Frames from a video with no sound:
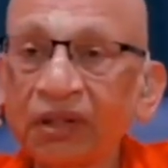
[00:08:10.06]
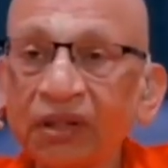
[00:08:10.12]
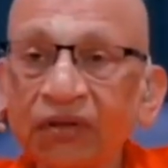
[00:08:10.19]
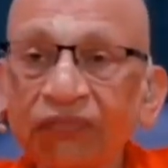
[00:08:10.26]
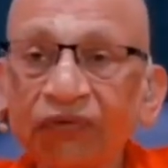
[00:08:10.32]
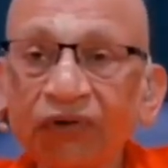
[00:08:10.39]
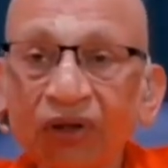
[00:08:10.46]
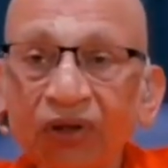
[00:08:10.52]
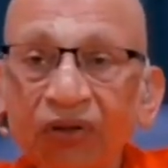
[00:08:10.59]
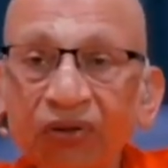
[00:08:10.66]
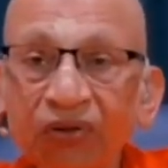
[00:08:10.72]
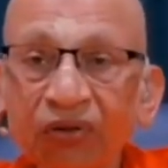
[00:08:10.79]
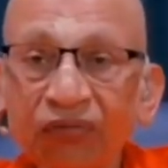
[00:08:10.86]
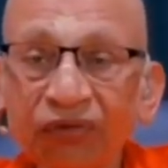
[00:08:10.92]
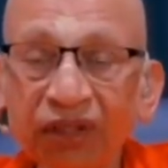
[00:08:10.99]
You all
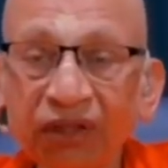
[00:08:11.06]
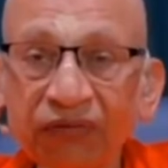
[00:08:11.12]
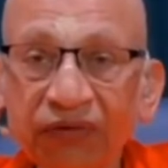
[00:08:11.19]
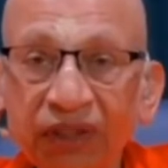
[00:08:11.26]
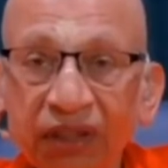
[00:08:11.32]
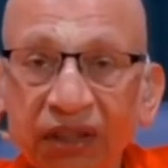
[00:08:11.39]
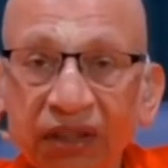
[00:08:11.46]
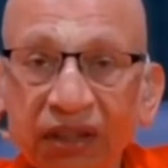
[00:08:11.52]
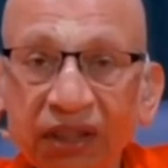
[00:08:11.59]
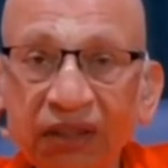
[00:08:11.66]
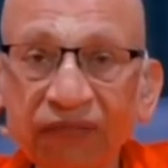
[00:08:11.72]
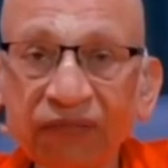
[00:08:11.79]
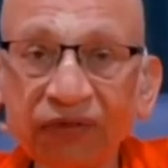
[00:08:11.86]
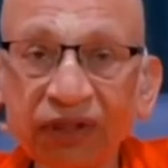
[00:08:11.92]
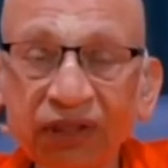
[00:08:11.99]
know very well
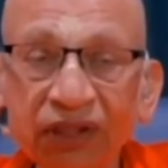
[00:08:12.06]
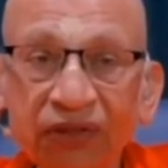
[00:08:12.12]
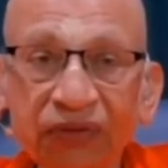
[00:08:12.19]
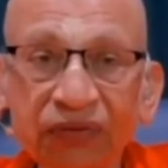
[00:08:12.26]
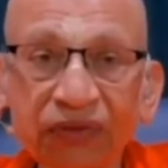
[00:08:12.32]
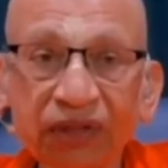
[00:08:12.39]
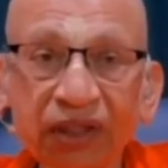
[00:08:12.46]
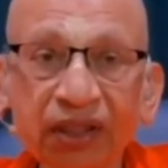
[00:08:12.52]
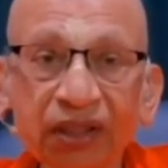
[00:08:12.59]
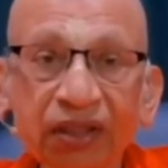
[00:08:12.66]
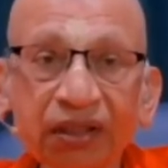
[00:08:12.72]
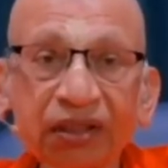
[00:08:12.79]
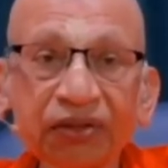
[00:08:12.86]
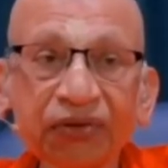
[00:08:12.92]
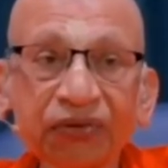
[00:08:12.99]
that Vedic
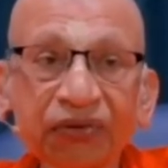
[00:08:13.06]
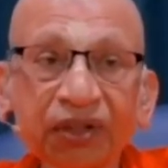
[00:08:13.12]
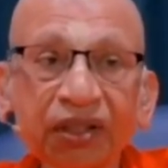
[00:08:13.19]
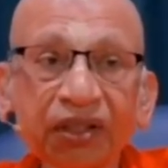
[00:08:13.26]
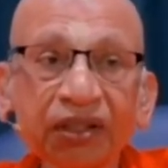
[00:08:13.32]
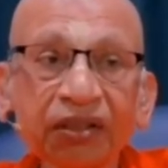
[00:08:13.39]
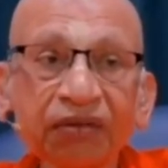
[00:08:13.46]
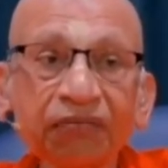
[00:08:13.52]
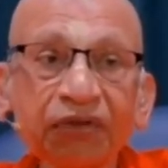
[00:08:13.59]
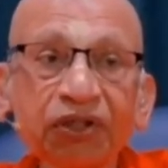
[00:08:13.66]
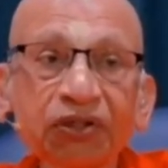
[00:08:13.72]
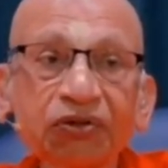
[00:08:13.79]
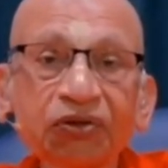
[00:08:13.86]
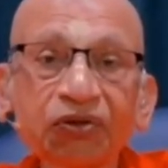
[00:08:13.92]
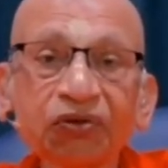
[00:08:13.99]
society is a society
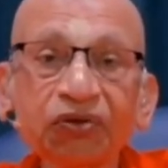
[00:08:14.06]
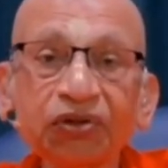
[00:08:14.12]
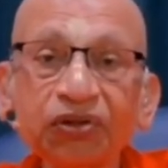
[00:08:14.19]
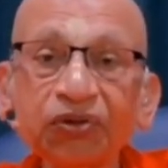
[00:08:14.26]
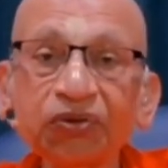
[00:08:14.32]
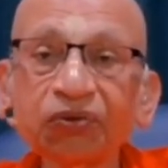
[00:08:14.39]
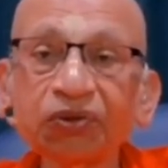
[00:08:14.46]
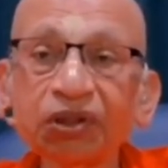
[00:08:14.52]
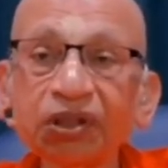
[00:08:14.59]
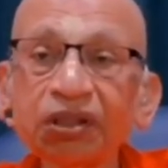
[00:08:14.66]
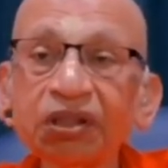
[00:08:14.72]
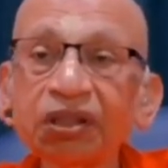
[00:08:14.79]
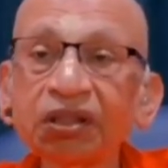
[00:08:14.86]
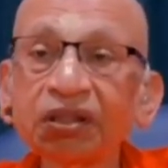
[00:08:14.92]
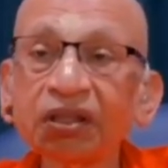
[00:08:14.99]
based on the
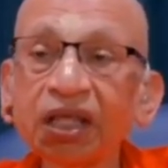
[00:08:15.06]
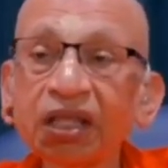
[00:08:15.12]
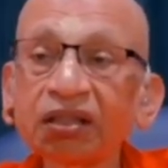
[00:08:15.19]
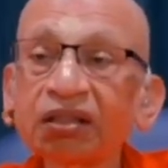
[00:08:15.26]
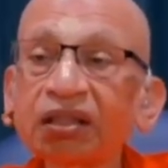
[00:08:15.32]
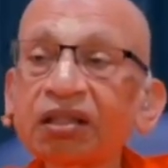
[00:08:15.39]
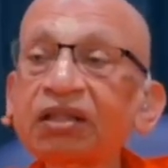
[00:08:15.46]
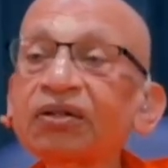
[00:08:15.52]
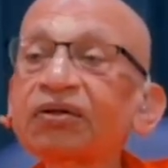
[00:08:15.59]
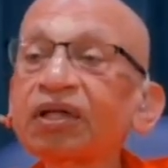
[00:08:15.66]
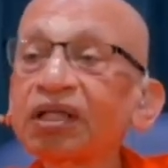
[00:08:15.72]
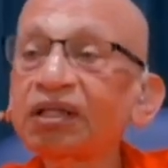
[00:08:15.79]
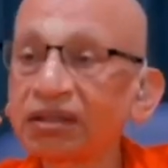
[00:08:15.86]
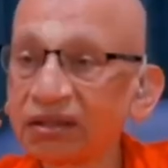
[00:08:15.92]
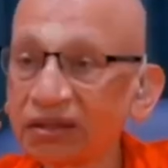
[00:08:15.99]
duty rather than the
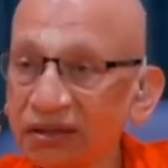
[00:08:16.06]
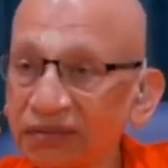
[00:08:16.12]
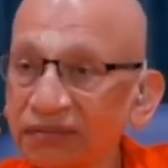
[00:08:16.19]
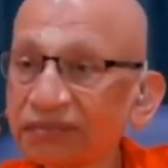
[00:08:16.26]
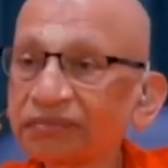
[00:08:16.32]
rights.